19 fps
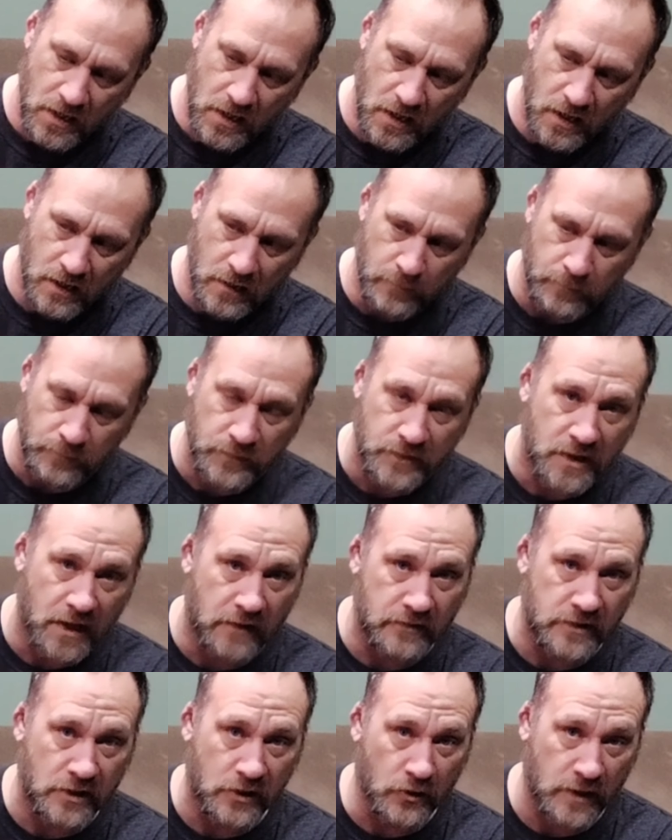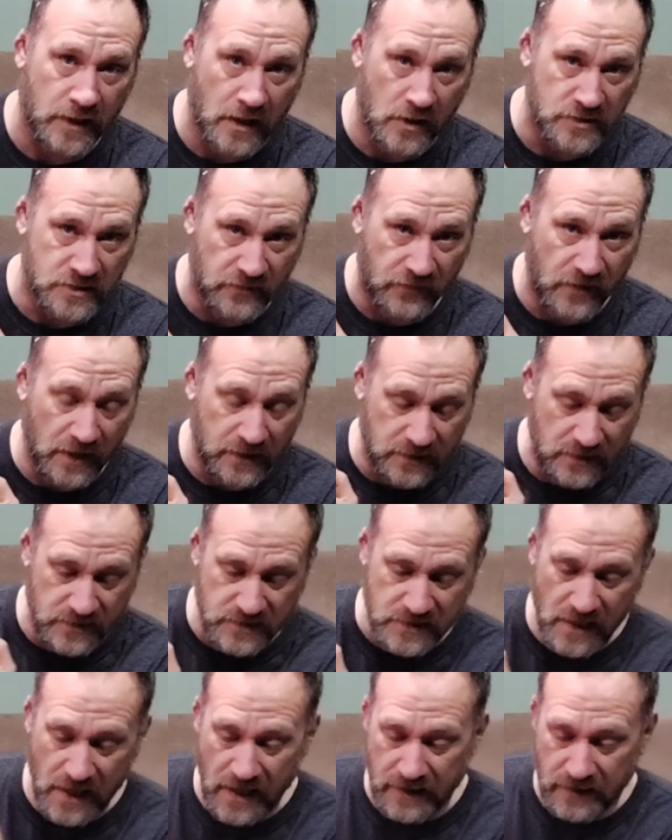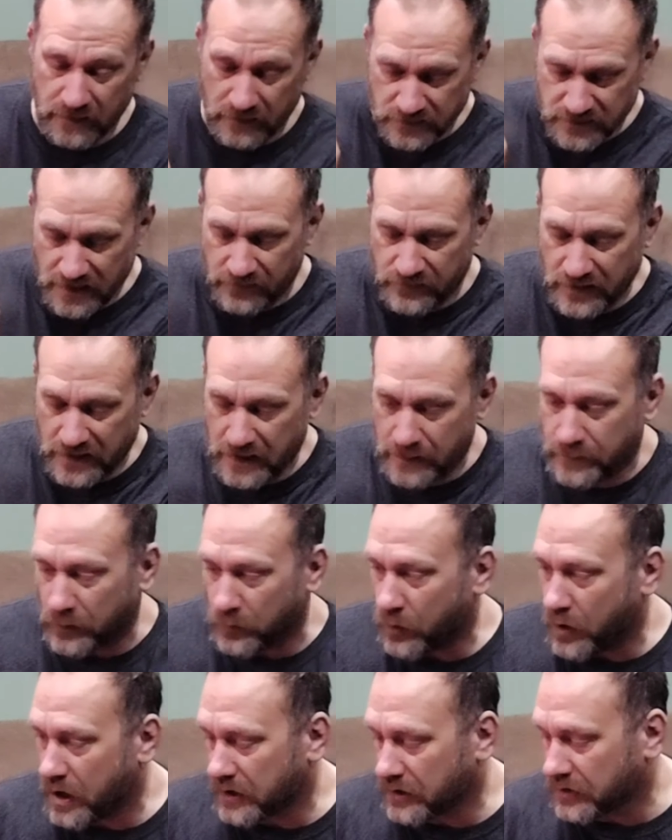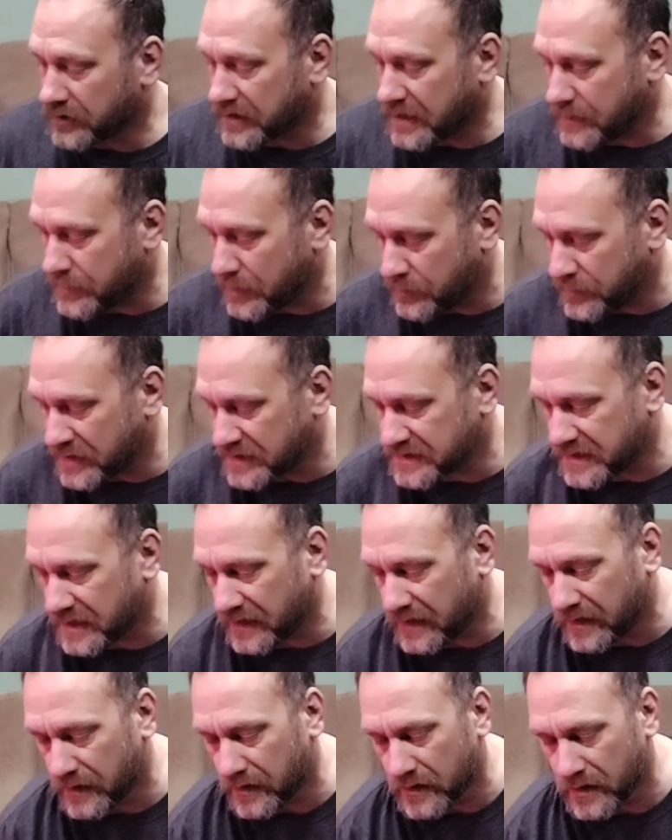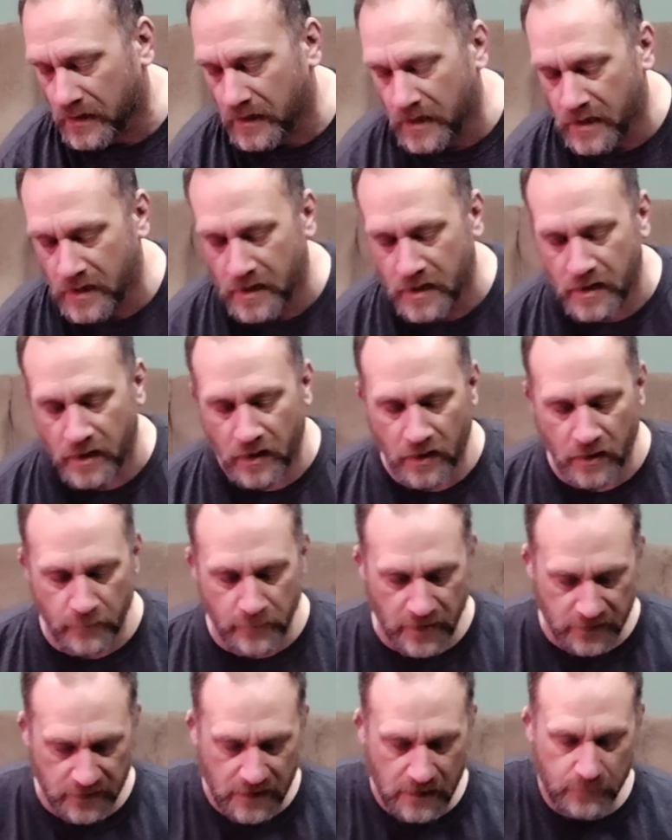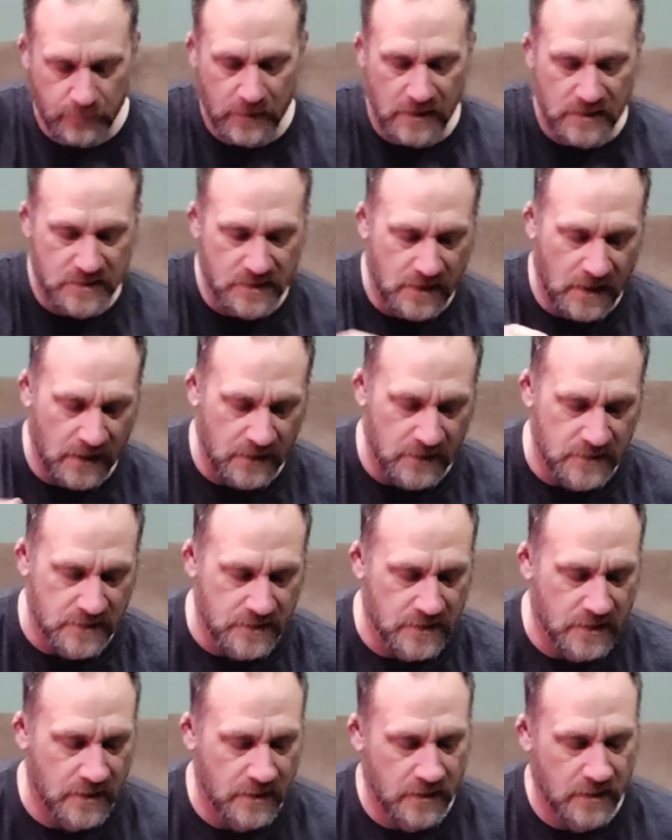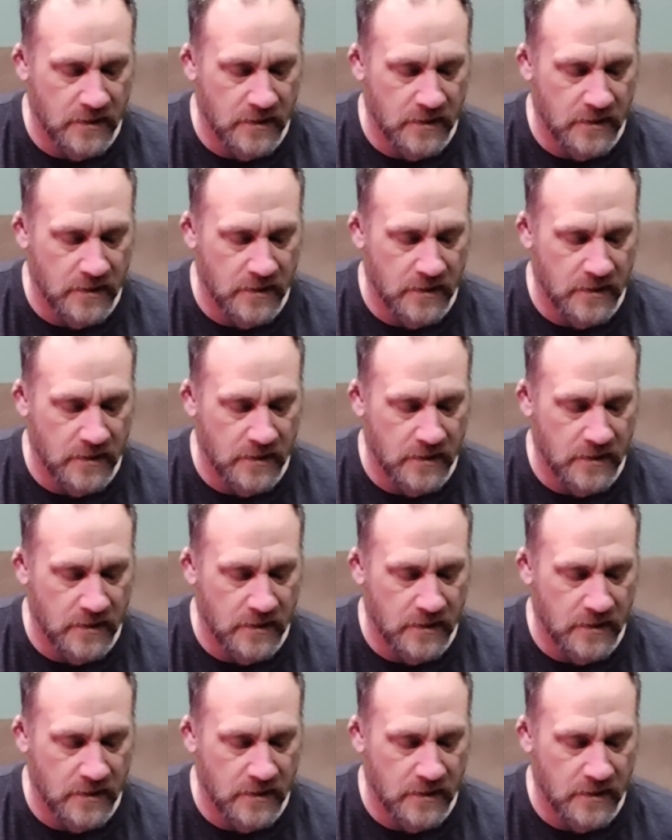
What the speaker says: to give it the greenhouse effect inside, and I'll just have to keep it watered, keep it misted, and keep these things